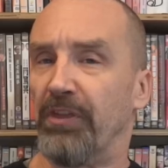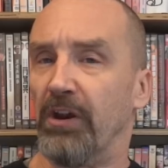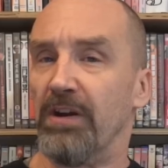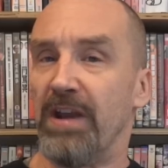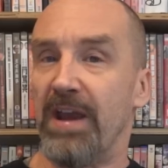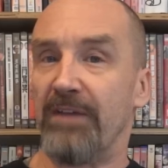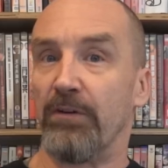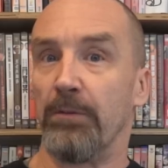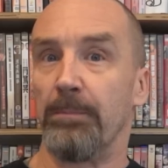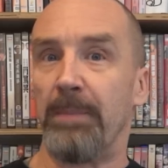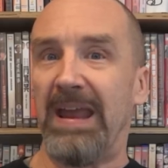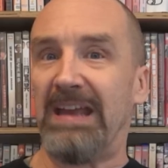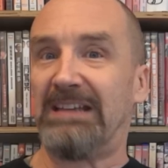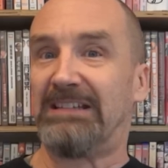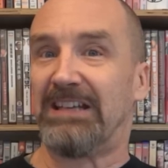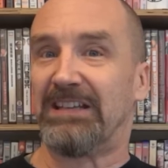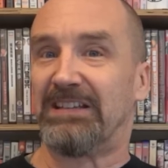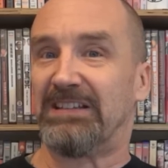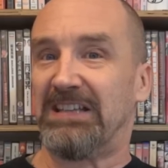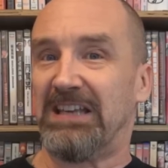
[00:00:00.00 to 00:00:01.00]
they're never made
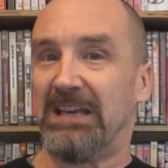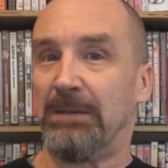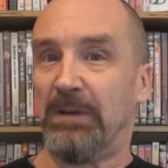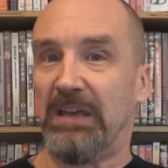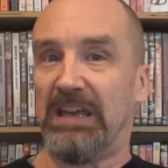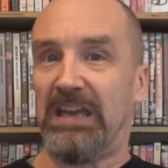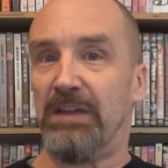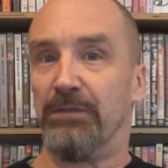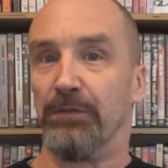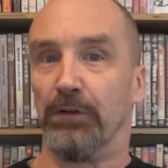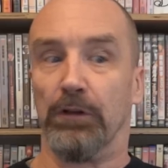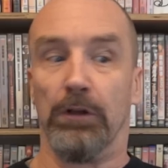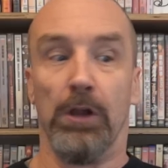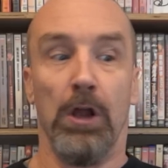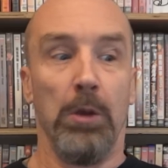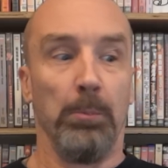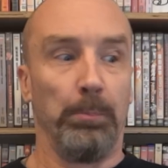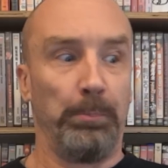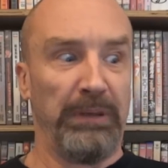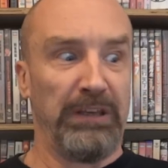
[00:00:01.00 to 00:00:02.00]
to seem evil
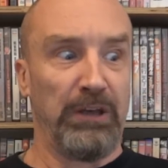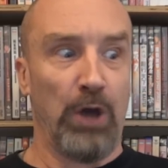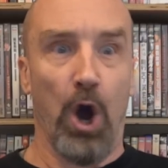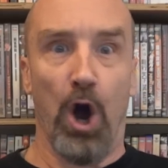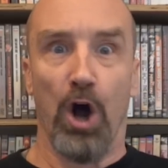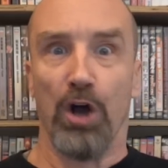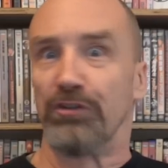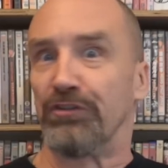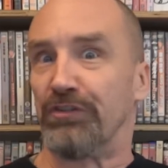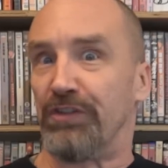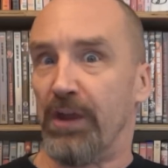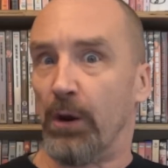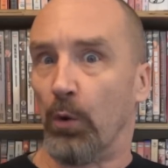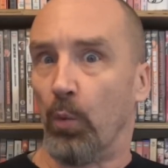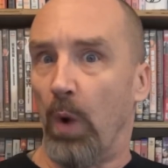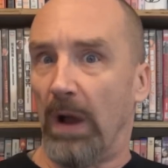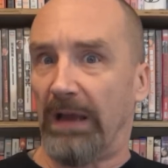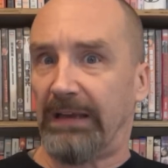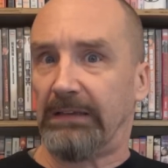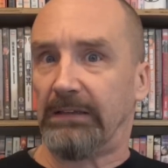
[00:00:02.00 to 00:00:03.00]
because they're
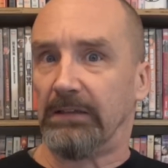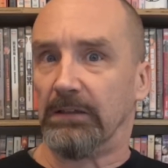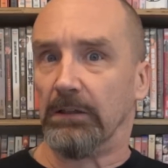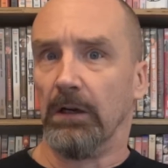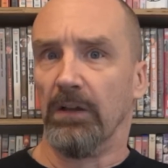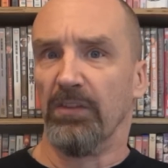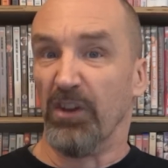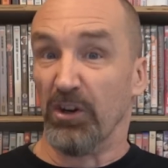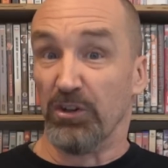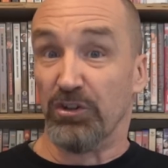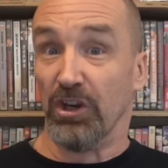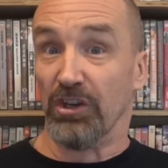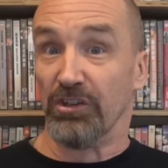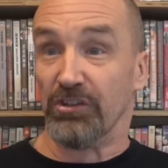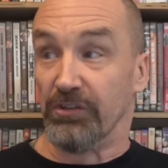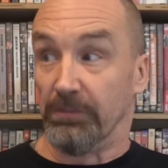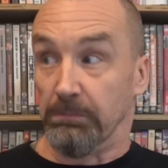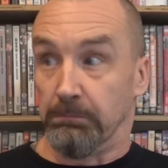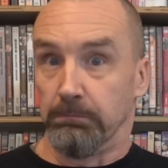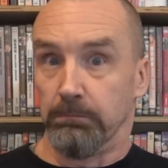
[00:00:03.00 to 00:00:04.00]
white. They're
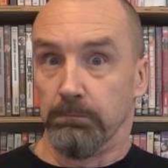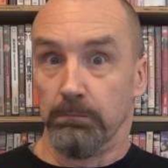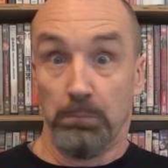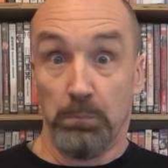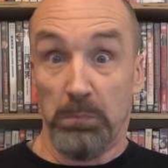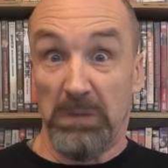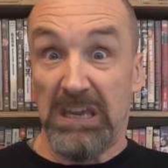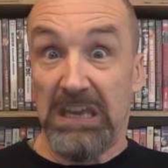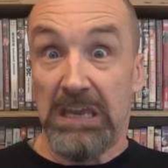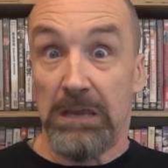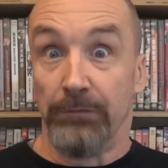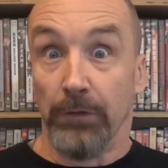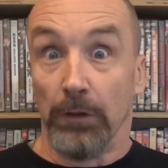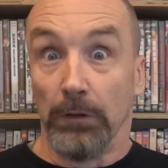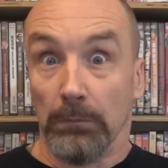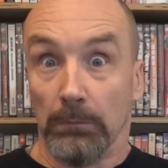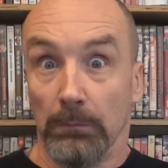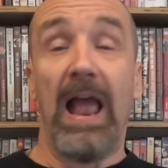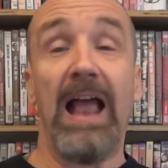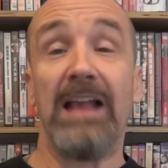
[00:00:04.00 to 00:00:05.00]
just evil.
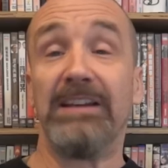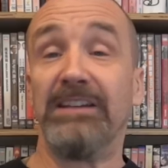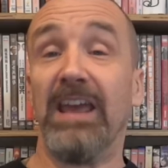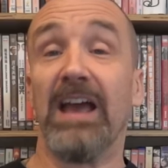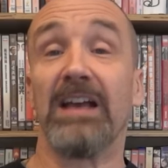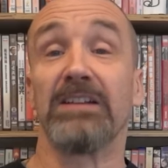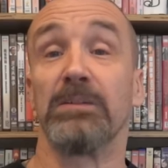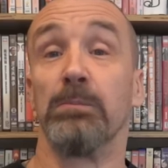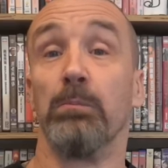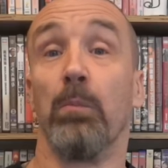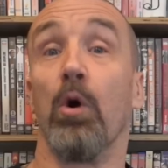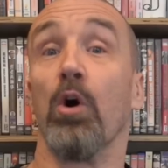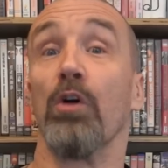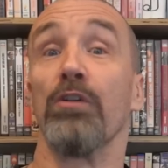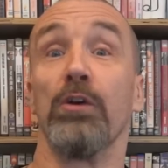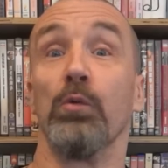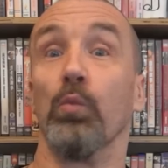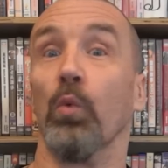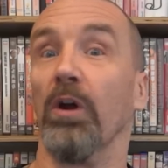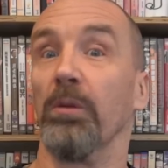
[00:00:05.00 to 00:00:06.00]
And yes, more
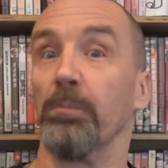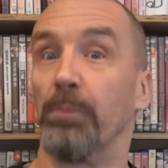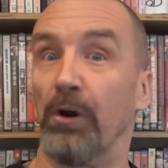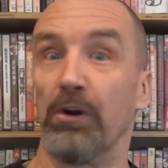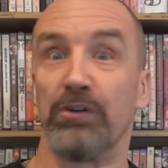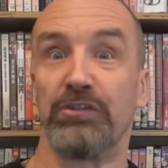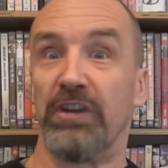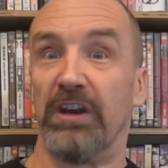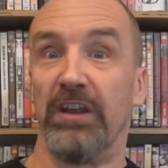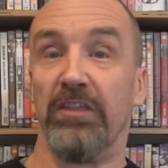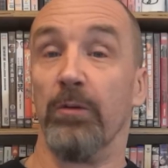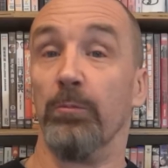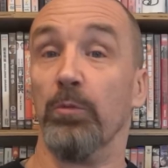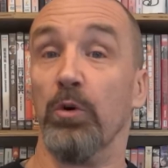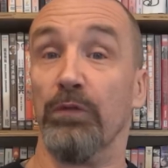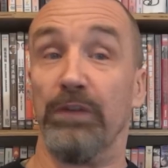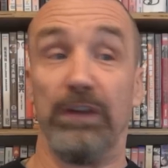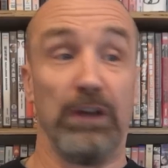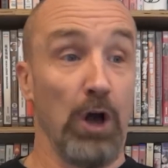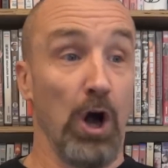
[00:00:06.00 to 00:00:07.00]
than one person in the
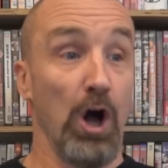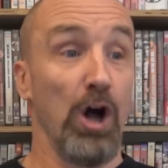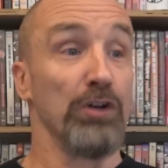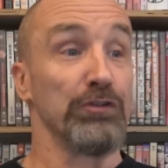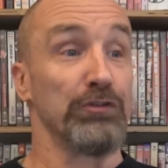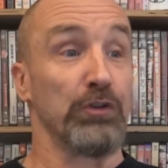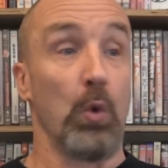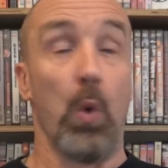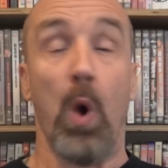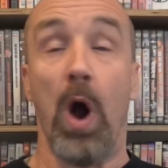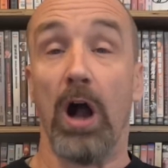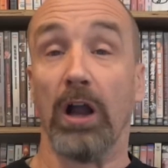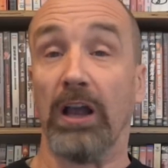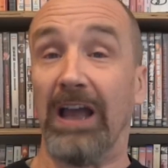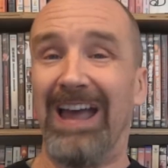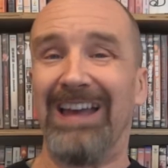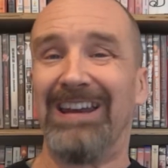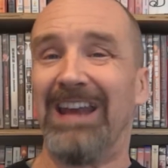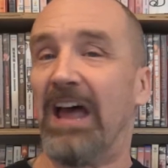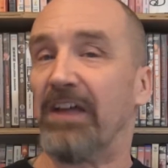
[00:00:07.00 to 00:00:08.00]
movie calls Kwok
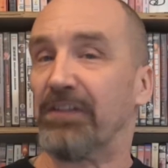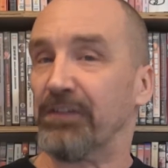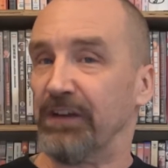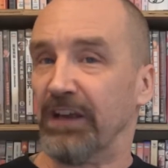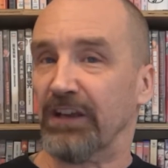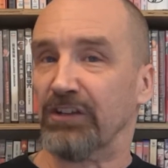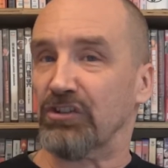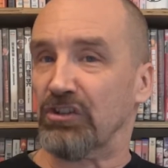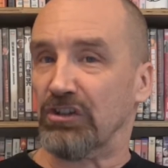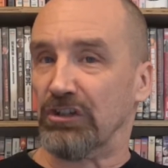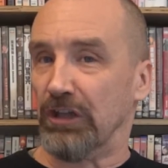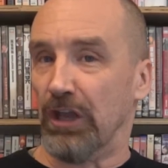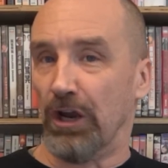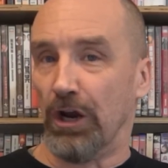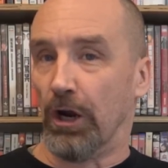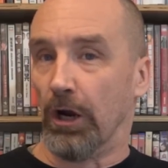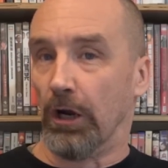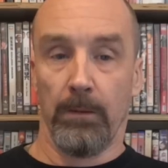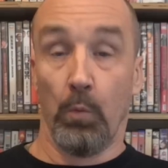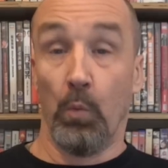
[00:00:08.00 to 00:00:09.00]
an ethnic
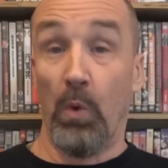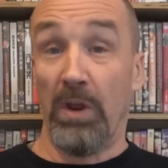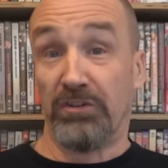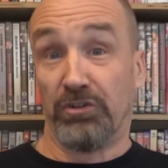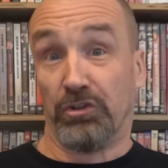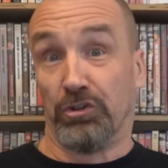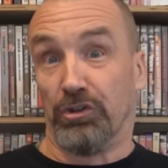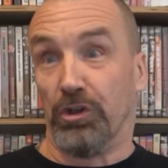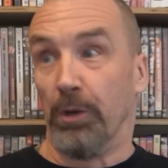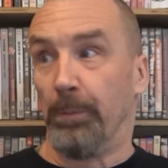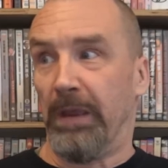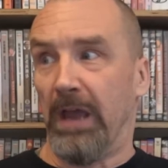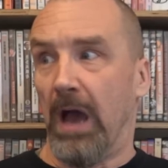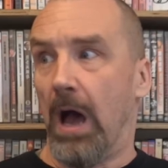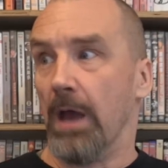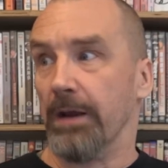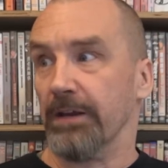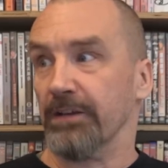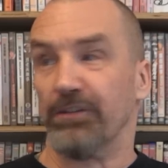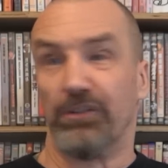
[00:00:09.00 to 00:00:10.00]
slur, which, to be
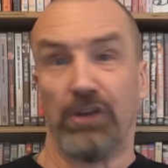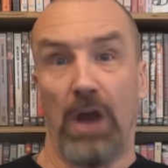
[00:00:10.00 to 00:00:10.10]
honest,